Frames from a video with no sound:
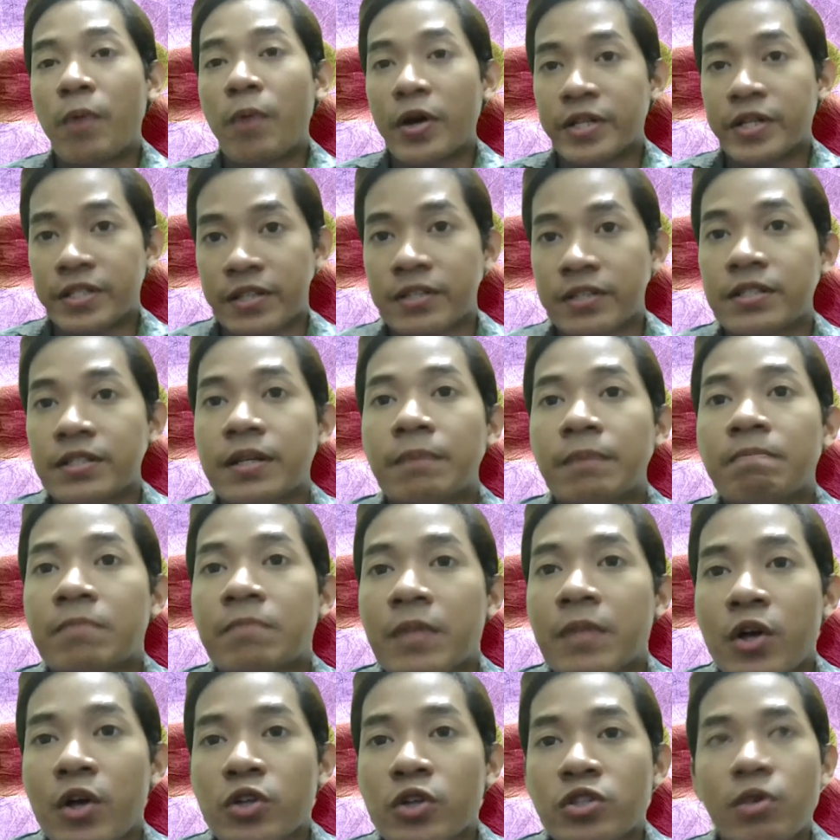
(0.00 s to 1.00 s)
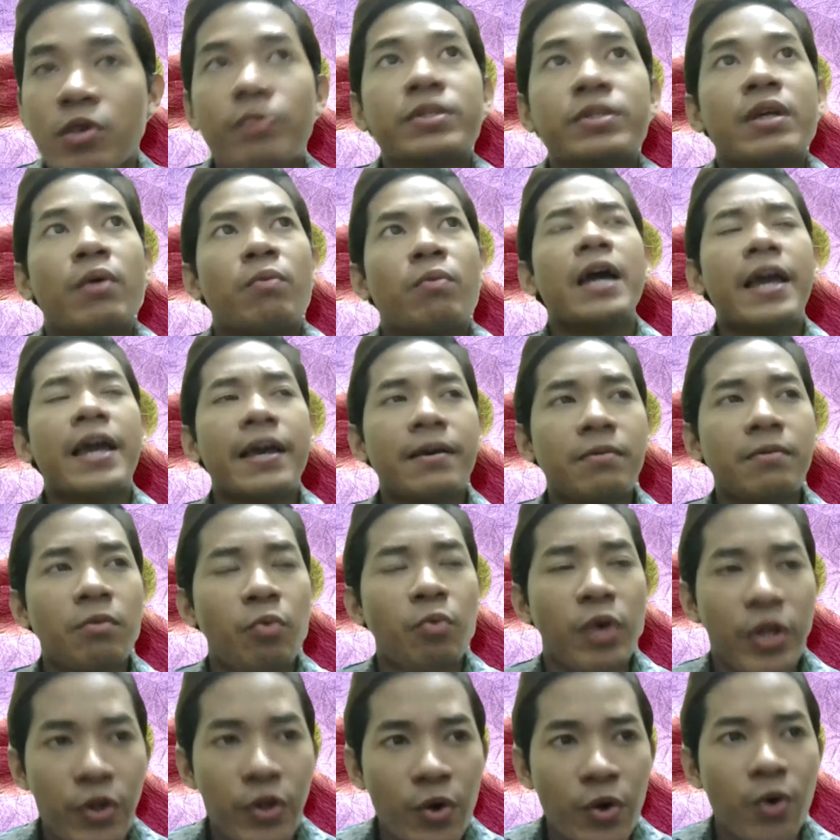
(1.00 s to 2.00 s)
system. So
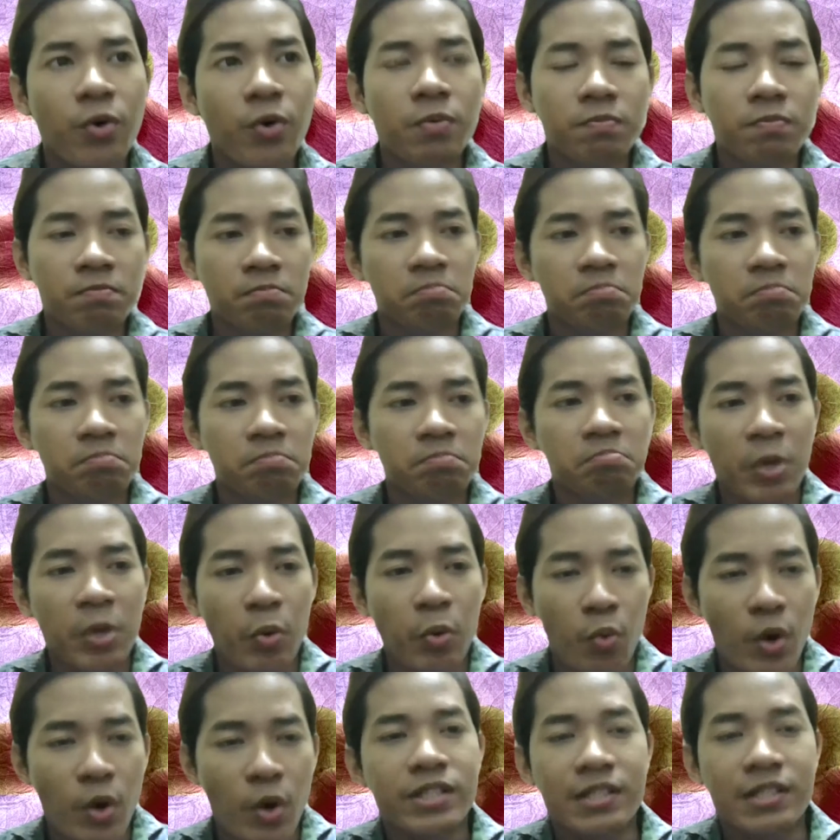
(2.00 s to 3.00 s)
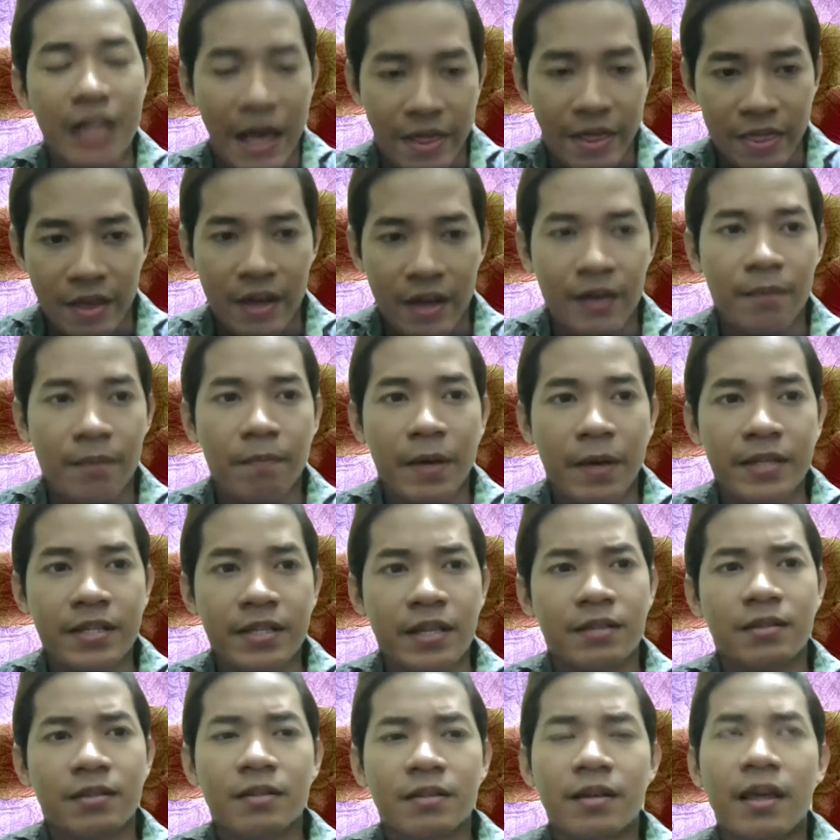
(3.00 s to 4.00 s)
we know it works like that. But I said,
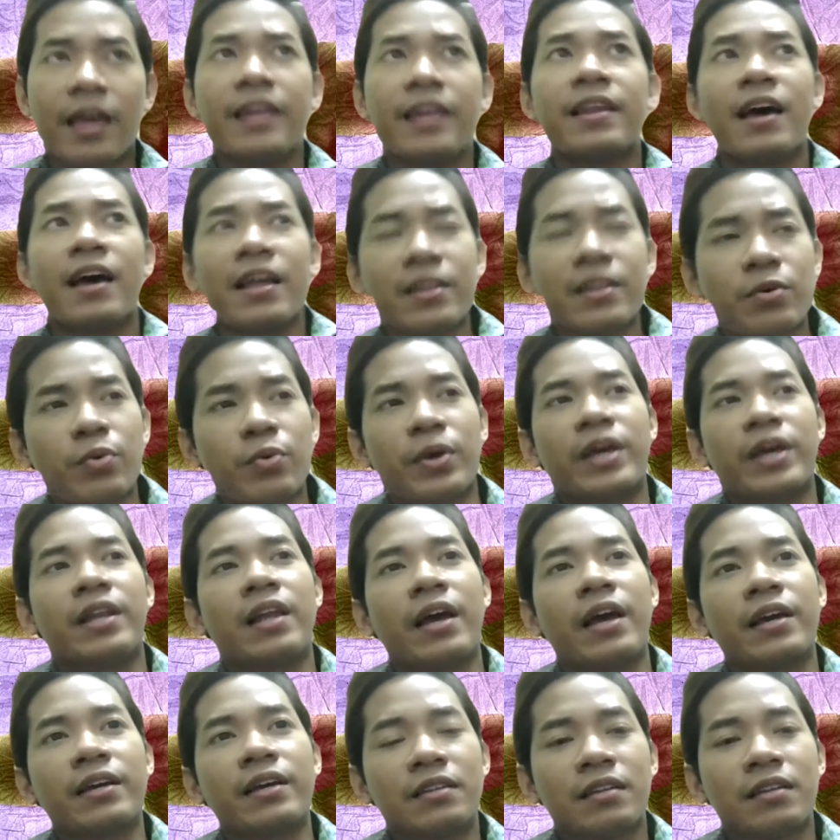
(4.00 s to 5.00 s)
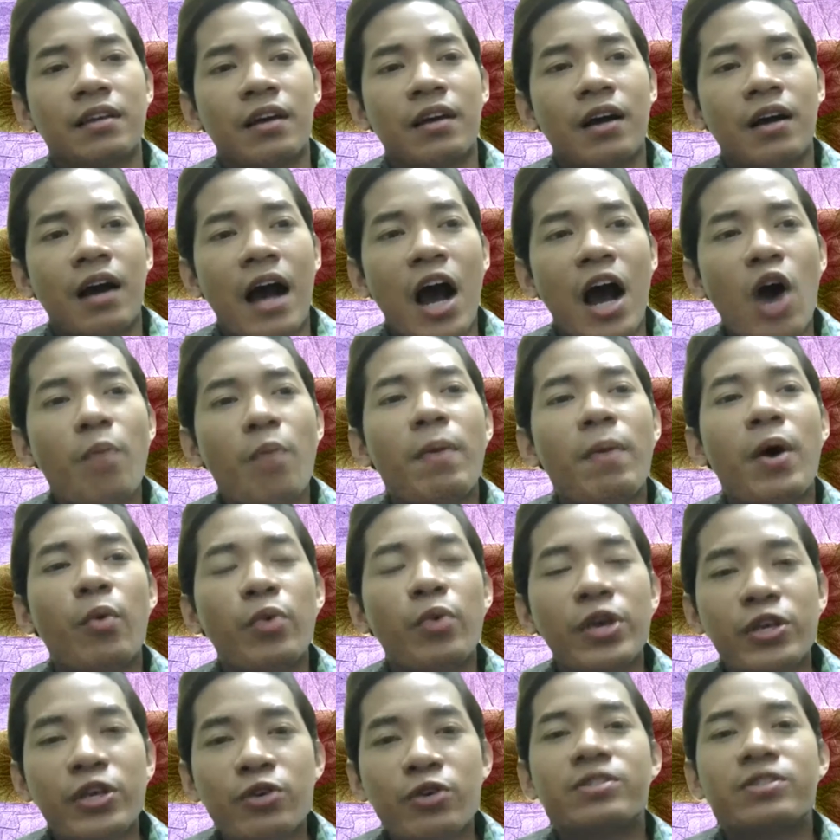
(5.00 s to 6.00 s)
in other way, how about we
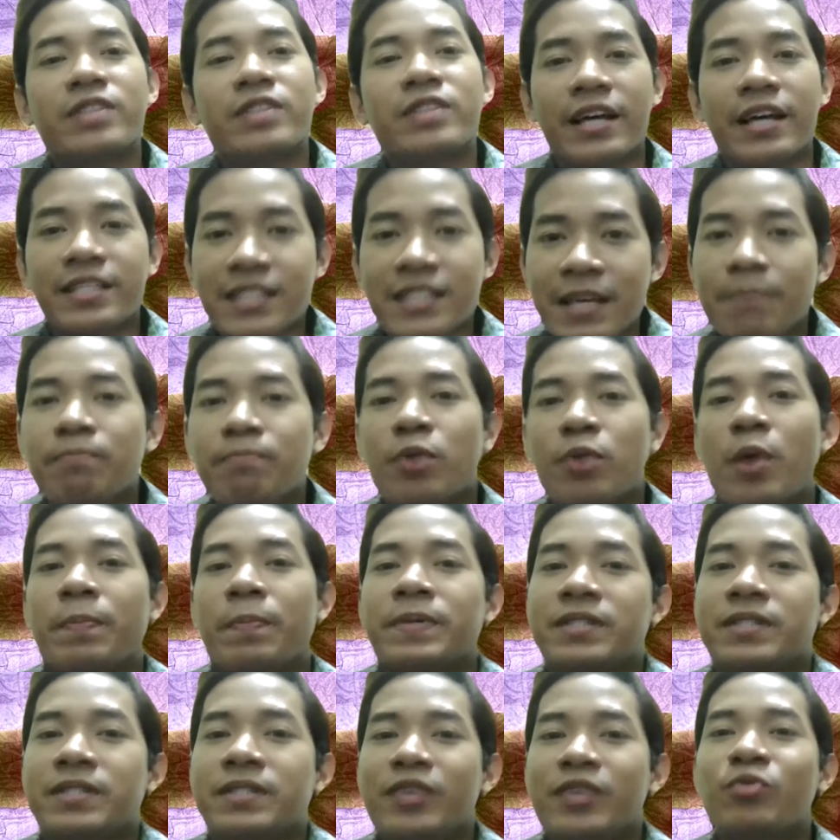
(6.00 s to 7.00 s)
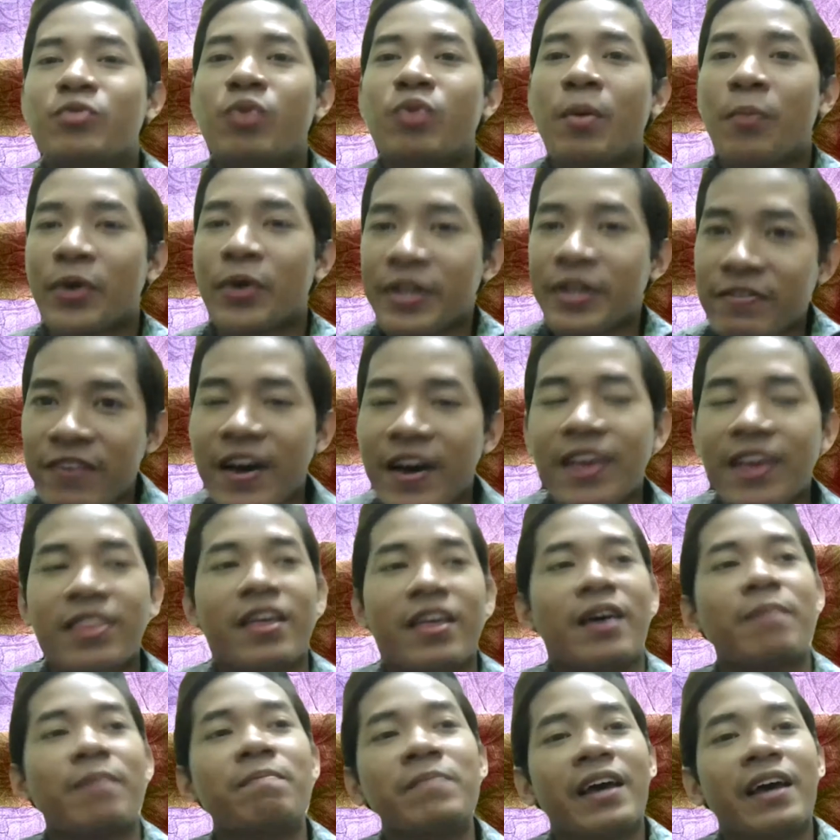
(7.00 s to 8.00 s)
use that same property, we modify
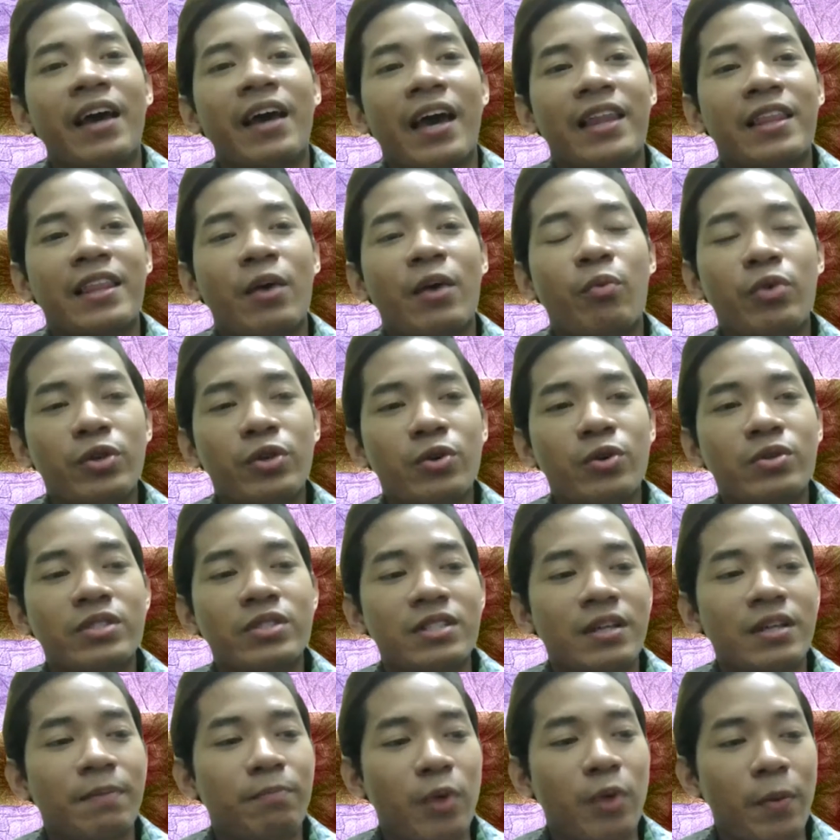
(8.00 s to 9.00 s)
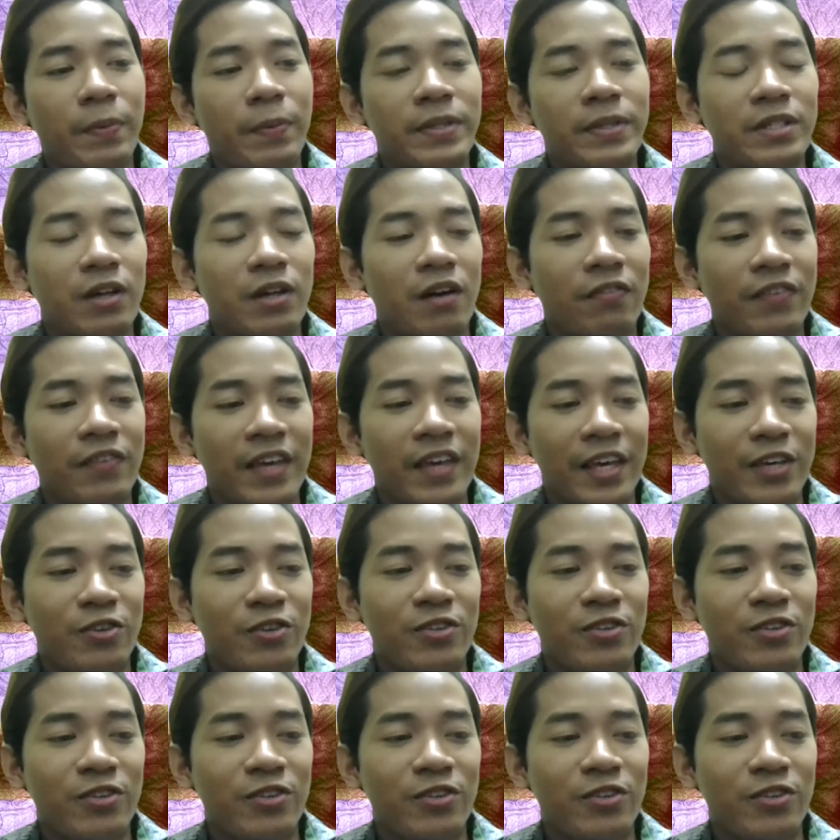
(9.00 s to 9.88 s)
them, and then we use the property of it could